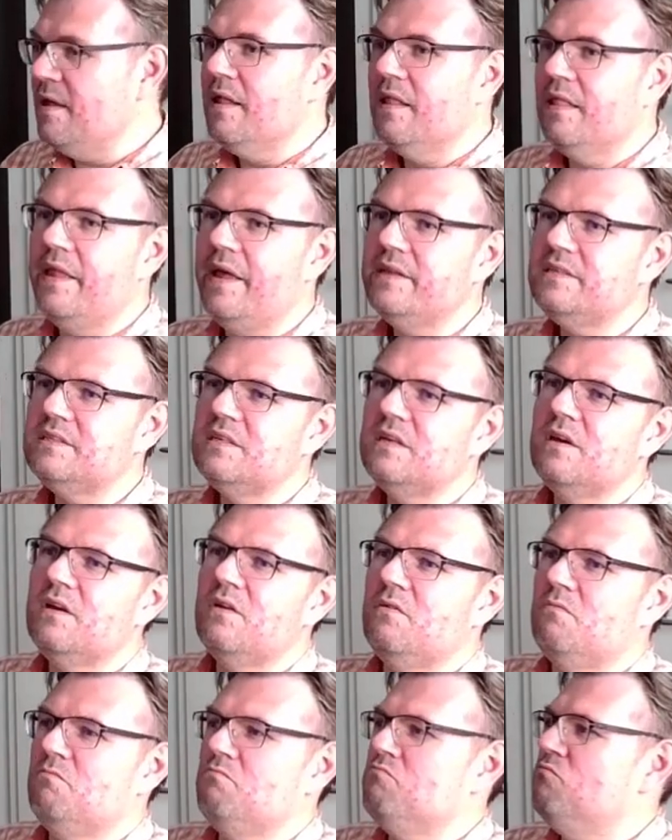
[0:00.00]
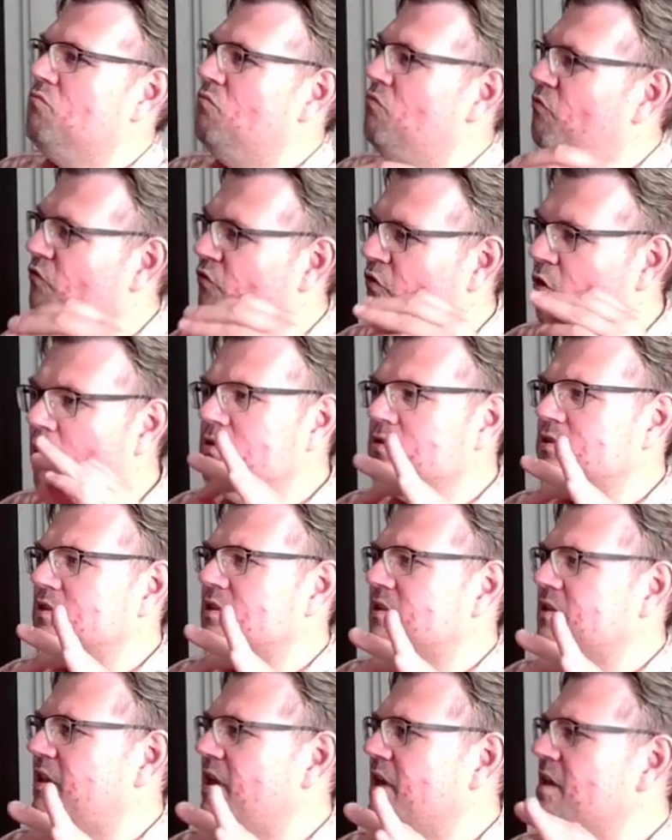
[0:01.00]
Let's
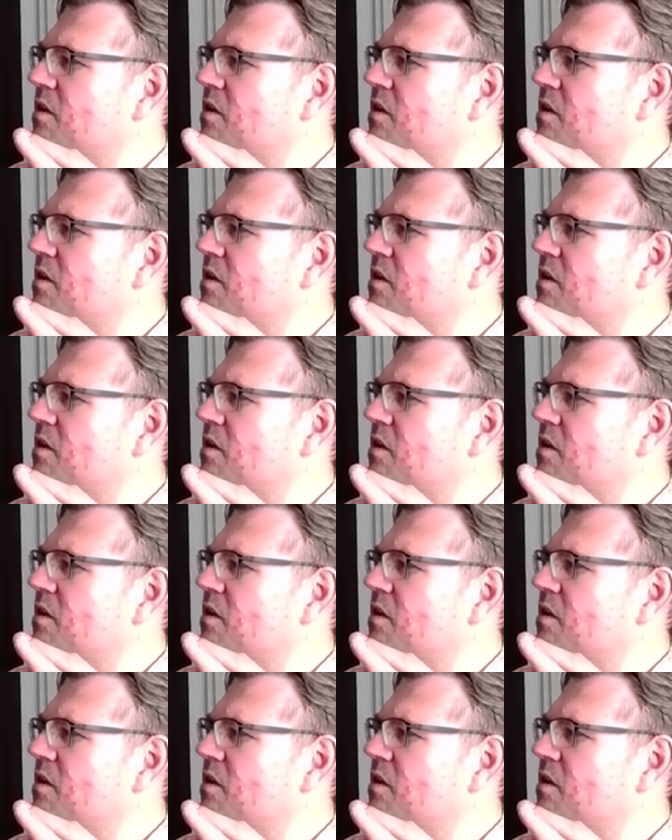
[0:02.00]
first take